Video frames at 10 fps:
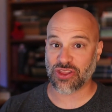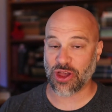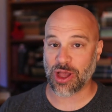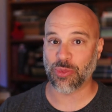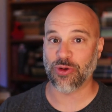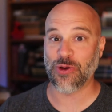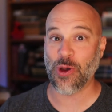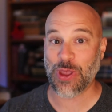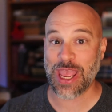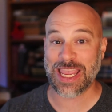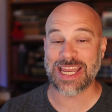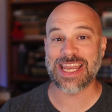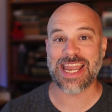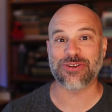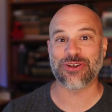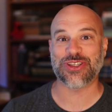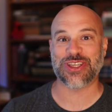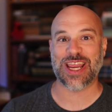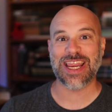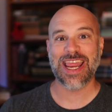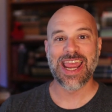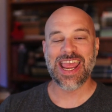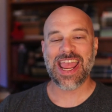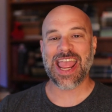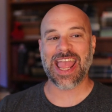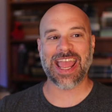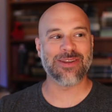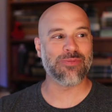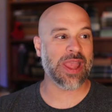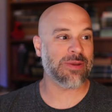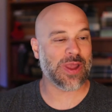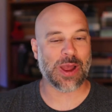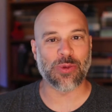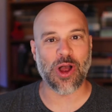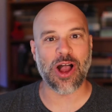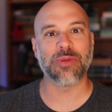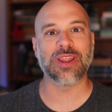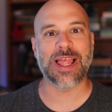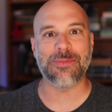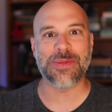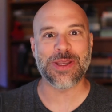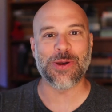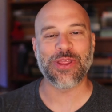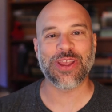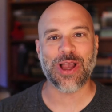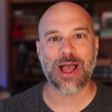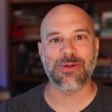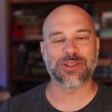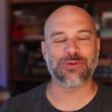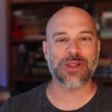thought-provoking and interesting, and maybe I'm wrong, but let me know in the comments.